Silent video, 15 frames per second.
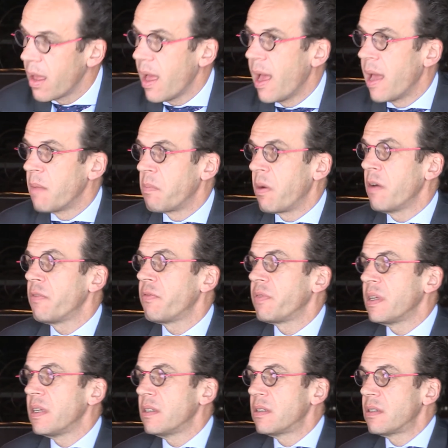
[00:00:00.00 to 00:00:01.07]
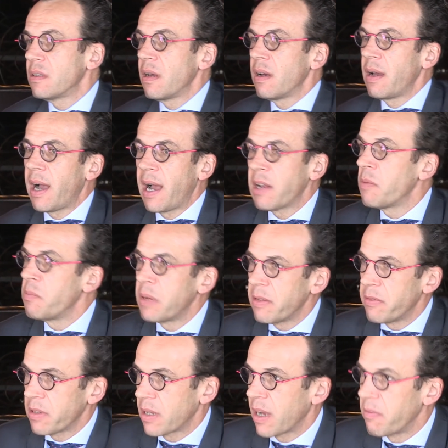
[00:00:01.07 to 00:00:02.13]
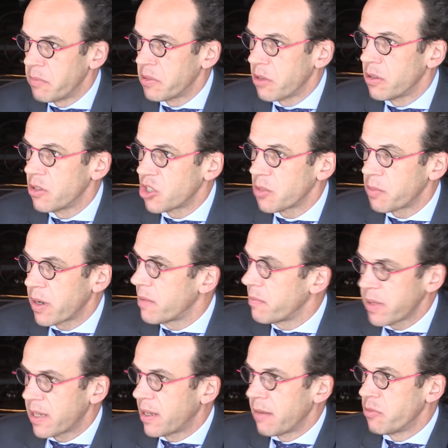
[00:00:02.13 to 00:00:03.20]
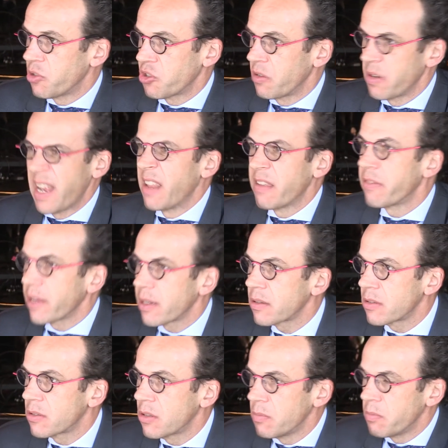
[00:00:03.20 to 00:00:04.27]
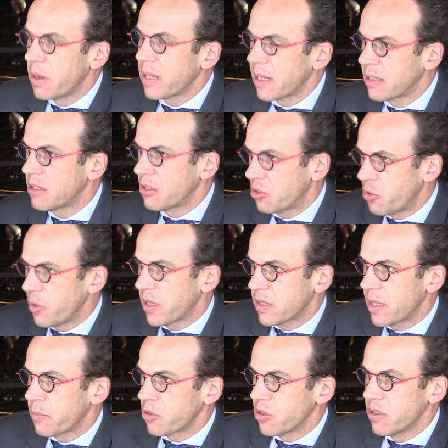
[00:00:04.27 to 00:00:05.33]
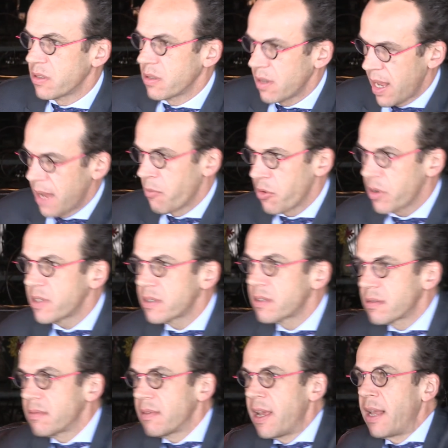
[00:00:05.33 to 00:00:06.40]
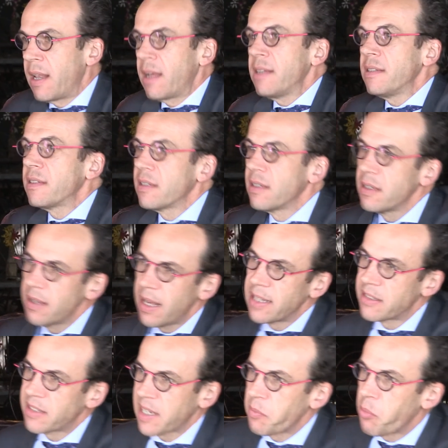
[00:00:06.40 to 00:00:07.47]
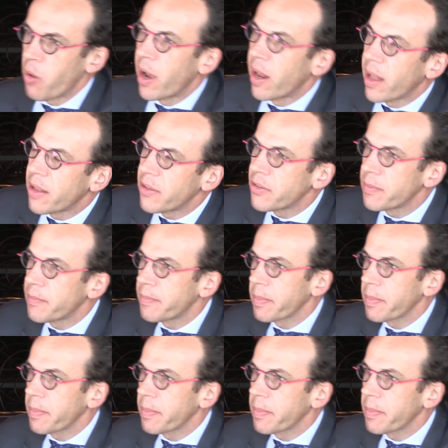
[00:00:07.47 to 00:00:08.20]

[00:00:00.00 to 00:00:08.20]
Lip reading: And both these, I don't believe in government ownership. I don't think government should own anything, but it's two exceptions: Emirates Airlines and Singapore Airlines.